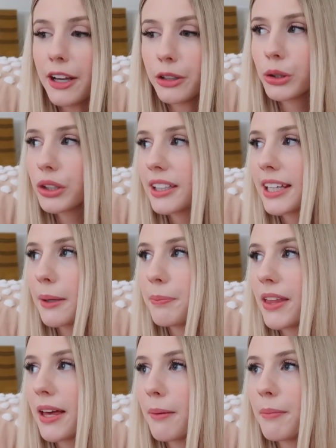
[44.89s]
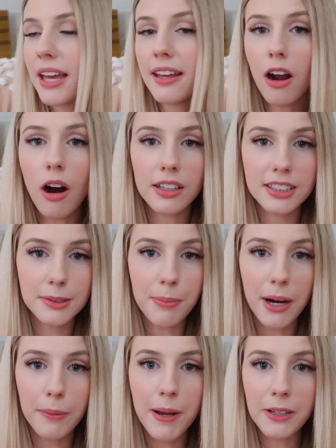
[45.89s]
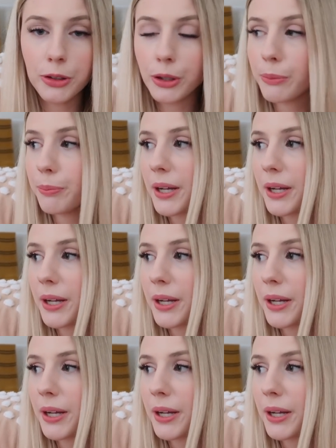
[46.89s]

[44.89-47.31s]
I usually keep them in our spare bedroom,